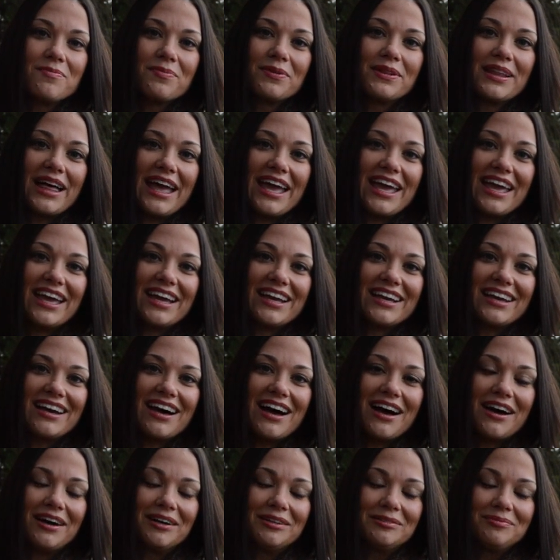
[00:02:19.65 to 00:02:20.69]
playing
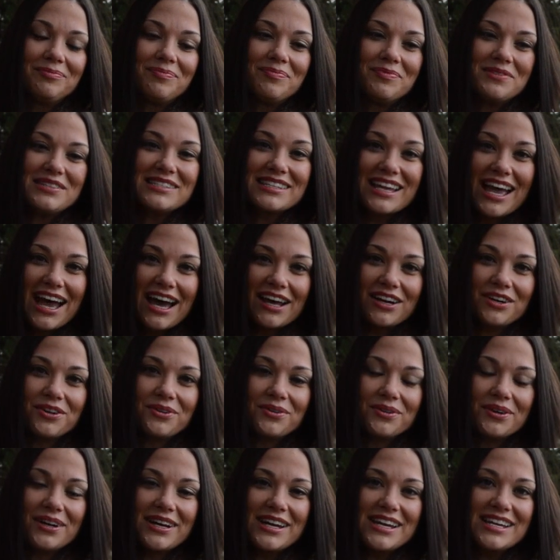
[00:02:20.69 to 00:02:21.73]

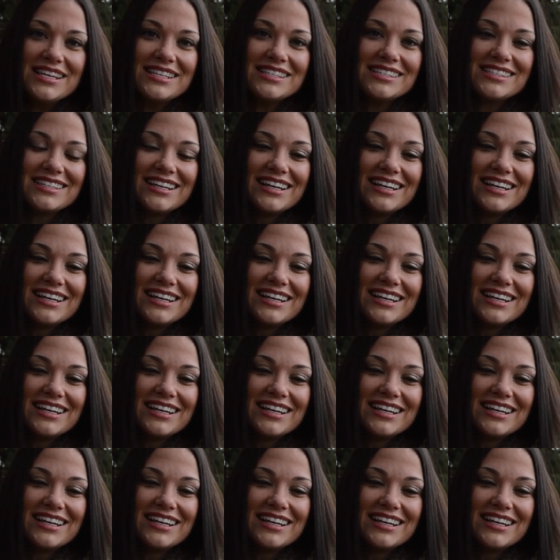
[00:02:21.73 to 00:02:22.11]
categories.